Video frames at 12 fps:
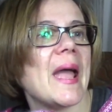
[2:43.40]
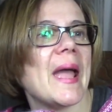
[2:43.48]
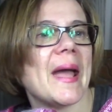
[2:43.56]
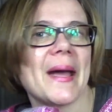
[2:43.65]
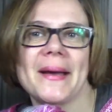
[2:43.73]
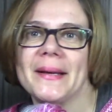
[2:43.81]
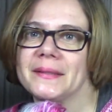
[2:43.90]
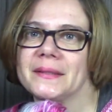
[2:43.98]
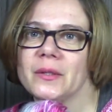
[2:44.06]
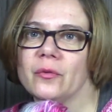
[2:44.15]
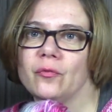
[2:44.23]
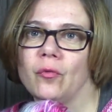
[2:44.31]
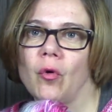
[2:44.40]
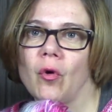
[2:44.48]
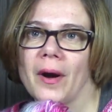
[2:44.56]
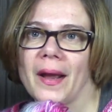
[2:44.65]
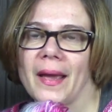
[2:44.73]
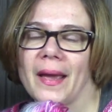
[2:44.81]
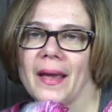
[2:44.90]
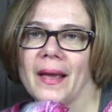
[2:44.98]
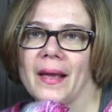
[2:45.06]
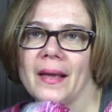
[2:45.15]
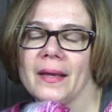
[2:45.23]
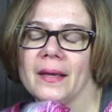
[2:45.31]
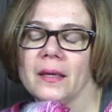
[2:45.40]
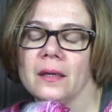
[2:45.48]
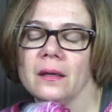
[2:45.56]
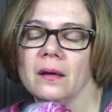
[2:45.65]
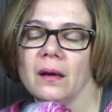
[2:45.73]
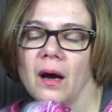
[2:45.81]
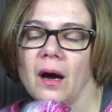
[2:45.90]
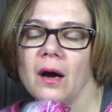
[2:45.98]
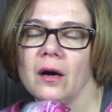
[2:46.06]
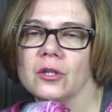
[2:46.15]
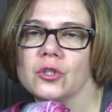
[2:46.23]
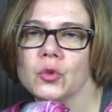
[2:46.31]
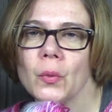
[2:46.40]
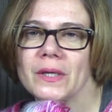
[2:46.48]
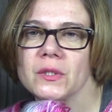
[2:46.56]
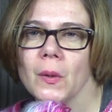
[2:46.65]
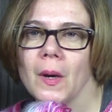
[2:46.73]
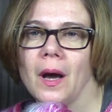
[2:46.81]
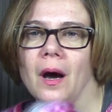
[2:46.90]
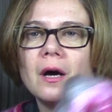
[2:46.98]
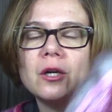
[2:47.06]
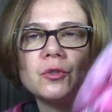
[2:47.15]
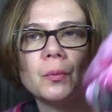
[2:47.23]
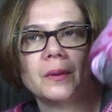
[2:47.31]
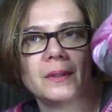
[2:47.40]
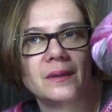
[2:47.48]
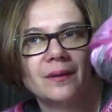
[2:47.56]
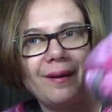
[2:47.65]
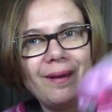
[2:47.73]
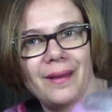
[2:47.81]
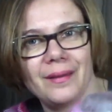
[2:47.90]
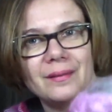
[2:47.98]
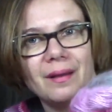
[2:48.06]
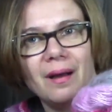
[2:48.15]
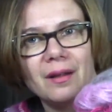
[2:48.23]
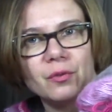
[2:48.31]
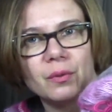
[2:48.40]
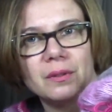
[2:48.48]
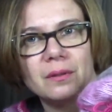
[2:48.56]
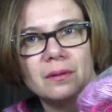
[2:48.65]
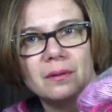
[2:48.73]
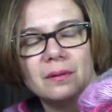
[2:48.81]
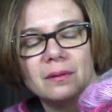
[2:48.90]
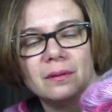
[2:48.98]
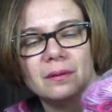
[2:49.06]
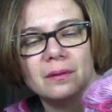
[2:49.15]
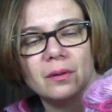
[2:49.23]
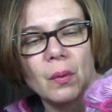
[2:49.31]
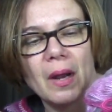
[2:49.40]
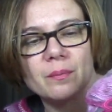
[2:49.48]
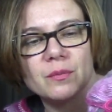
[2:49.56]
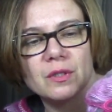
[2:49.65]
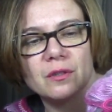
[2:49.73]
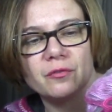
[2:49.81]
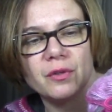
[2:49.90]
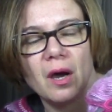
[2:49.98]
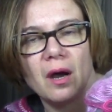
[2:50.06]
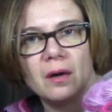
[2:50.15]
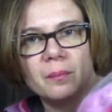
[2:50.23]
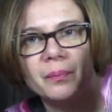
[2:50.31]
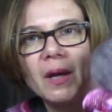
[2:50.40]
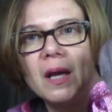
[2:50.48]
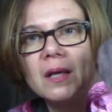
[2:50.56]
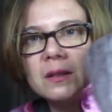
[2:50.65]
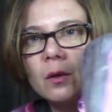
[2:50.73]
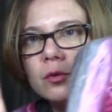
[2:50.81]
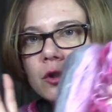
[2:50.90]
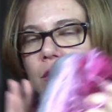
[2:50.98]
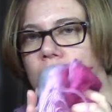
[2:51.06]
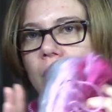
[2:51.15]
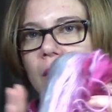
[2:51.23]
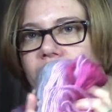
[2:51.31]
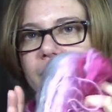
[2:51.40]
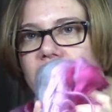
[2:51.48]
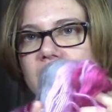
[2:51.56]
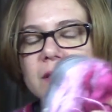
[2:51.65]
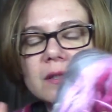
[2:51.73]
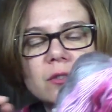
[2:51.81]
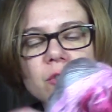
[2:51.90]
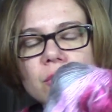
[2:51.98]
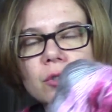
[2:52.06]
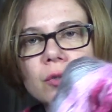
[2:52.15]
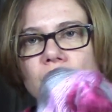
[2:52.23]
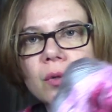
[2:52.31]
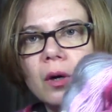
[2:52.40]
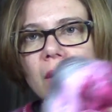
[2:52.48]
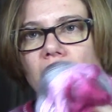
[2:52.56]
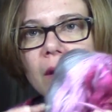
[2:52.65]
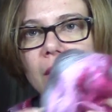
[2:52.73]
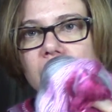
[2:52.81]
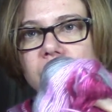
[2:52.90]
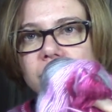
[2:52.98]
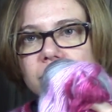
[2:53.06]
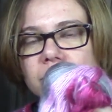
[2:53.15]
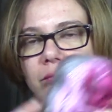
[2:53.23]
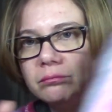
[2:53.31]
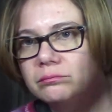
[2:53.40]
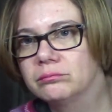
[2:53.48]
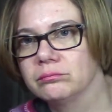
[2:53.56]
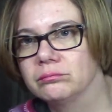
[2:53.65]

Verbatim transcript: and for a large to extra large you will need 800 uh, grams of yarn so two of these two um,